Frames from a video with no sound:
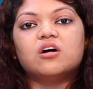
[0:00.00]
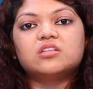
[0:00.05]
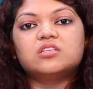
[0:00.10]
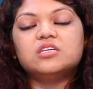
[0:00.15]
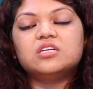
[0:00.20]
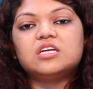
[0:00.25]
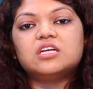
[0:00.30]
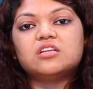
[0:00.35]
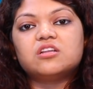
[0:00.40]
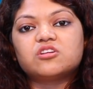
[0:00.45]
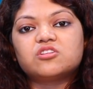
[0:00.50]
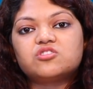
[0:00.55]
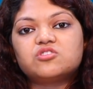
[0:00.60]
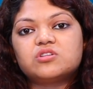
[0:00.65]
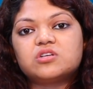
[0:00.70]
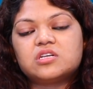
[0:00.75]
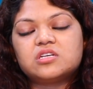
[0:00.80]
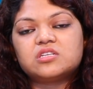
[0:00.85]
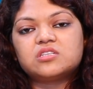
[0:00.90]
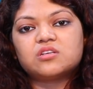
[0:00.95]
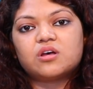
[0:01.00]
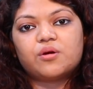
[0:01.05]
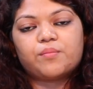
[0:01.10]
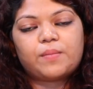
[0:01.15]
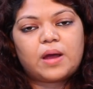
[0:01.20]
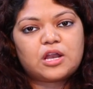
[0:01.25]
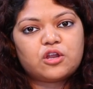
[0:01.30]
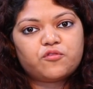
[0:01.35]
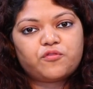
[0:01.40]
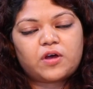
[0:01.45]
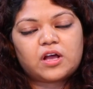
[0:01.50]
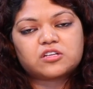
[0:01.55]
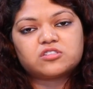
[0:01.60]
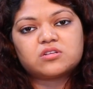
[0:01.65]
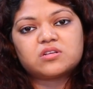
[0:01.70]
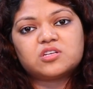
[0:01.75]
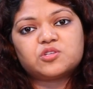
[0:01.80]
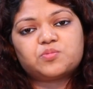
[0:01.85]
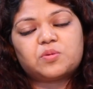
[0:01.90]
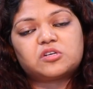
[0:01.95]
The industries, uh,
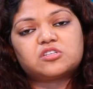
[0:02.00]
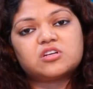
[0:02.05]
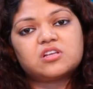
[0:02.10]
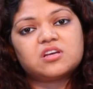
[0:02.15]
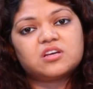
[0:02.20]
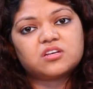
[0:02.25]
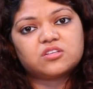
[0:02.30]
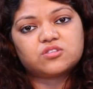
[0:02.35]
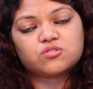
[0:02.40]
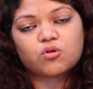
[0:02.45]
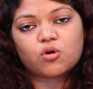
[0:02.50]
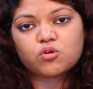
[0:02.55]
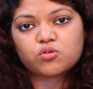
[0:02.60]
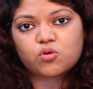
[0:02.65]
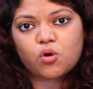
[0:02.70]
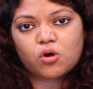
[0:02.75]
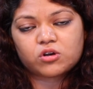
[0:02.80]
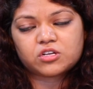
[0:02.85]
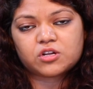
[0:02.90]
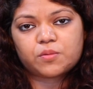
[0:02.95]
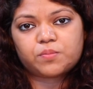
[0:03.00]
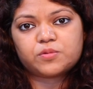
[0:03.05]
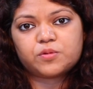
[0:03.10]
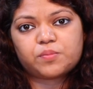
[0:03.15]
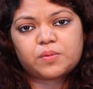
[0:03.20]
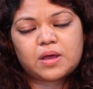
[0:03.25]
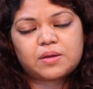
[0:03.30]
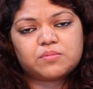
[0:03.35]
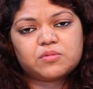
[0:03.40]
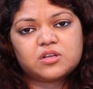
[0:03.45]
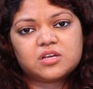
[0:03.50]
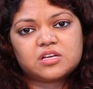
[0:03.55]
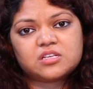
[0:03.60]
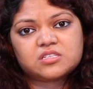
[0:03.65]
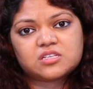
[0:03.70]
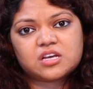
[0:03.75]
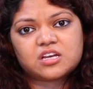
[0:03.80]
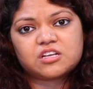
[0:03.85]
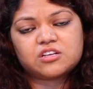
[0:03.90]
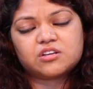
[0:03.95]
manufacturing especially, has not caught up the primary
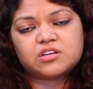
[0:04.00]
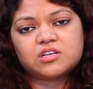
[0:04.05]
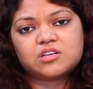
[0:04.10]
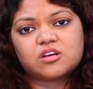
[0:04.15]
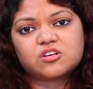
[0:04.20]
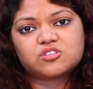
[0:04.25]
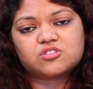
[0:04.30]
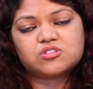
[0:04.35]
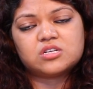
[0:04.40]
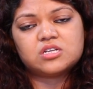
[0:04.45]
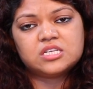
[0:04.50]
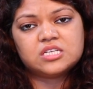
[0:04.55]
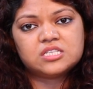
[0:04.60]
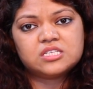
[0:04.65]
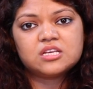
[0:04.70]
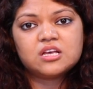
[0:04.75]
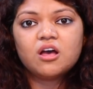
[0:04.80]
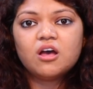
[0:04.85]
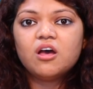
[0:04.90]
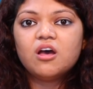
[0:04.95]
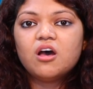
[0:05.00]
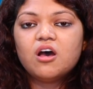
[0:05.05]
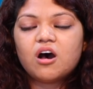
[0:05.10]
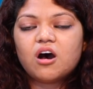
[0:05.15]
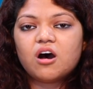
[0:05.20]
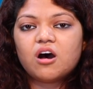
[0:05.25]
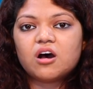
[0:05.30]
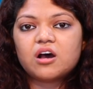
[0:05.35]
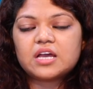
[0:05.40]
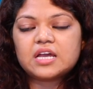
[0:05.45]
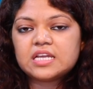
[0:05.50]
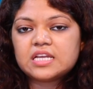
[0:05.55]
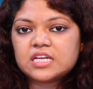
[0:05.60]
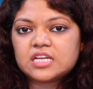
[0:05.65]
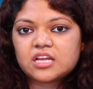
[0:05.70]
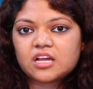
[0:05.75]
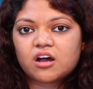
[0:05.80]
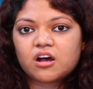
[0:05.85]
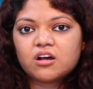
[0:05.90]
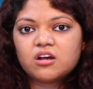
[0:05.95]
and secondary industries uh, in
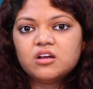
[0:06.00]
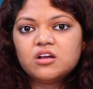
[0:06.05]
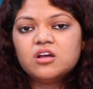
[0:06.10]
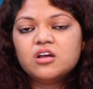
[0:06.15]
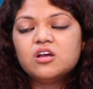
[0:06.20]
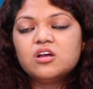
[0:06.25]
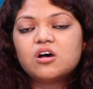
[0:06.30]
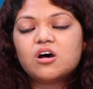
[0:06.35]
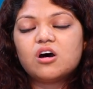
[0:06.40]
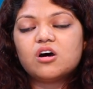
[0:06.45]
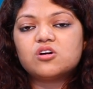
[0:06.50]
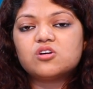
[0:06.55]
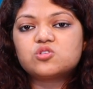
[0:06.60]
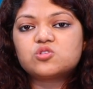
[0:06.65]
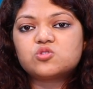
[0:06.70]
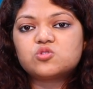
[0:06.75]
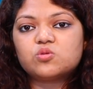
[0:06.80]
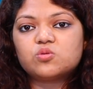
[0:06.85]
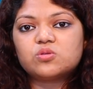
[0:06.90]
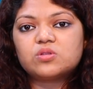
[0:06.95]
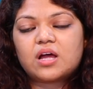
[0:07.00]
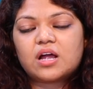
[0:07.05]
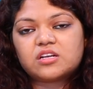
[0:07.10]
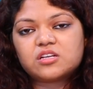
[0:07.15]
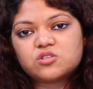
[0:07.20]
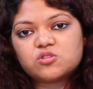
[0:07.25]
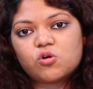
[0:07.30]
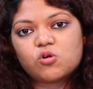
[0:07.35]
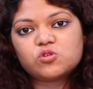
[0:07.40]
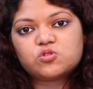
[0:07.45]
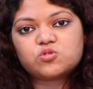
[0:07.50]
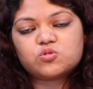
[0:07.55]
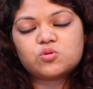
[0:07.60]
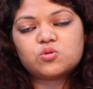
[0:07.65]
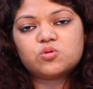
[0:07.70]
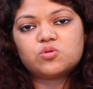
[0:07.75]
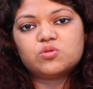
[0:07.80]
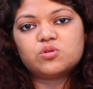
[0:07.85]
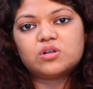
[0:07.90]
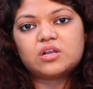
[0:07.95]
India. Uh, so that has
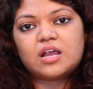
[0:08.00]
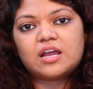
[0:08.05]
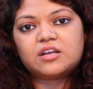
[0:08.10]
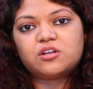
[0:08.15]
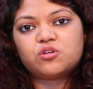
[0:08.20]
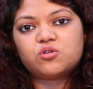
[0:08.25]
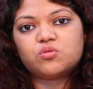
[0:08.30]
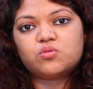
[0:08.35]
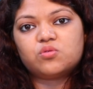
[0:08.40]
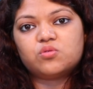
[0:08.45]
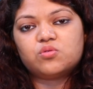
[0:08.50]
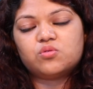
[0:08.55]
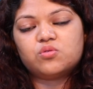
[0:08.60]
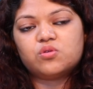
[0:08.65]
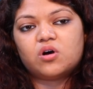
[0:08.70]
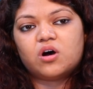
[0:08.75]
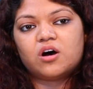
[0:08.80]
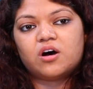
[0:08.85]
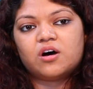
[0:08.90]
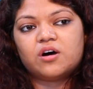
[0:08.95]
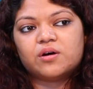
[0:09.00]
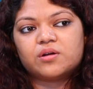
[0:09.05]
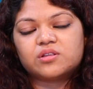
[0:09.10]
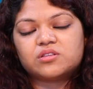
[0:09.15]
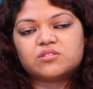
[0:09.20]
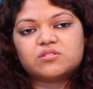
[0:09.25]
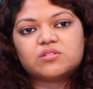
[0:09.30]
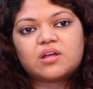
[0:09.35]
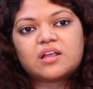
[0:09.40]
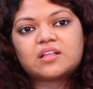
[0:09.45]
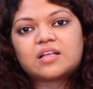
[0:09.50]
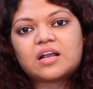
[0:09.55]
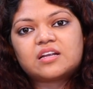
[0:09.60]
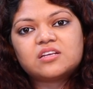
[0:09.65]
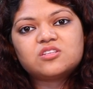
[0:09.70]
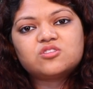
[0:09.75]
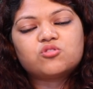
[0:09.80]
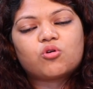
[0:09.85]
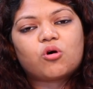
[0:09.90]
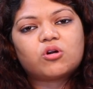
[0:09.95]
also led to that
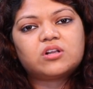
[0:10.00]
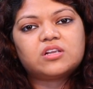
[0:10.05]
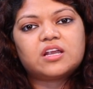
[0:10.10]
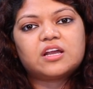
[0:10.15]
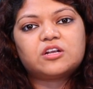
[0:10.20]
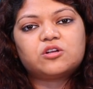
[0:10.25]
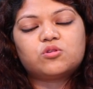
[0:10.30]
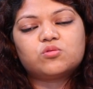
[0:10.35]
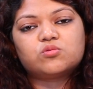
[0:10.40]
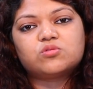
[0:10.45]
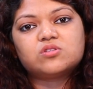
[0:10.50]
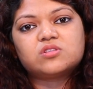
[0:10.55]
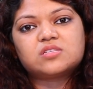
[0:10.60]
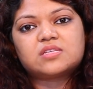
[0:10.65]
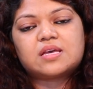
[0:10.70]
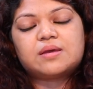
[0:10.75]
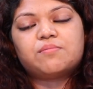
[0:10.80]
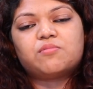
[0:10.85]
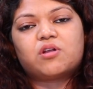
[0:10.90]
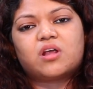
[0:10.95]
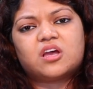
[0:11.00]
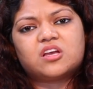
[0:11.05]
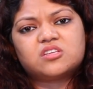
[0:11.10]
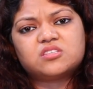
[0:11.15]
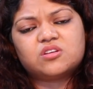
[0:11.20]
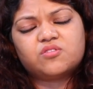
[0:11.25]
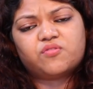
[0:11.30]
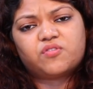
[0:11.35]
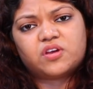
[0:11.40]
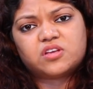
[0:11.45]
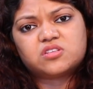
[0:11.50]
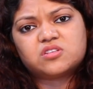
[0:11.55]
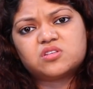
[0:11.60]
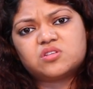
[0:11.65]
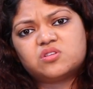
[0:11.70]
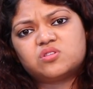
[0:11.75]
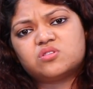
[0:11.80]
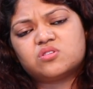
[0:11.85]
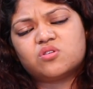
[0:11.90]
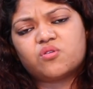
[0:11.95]
has not led to the same rise in
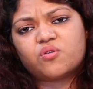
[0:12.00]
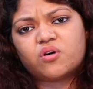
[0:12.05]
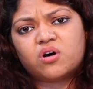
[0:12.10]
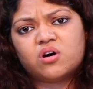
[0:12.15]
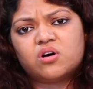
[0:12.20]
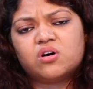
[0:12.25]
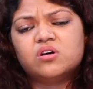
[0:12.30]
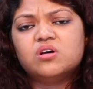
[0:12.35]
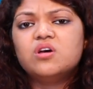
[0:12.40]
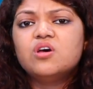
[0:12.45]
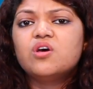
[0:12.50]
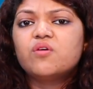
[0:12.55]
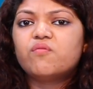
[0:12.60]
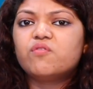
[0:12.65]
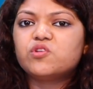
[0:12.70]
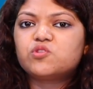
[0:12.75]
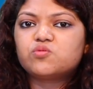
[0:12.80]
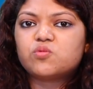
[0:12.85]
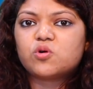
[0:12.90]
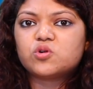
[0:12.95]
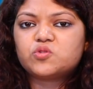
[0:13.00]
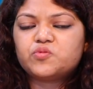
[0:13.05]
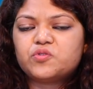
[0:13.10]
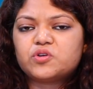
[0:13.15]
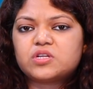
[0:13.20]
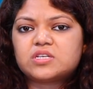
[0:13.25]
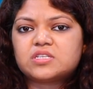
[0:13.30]
wages which was for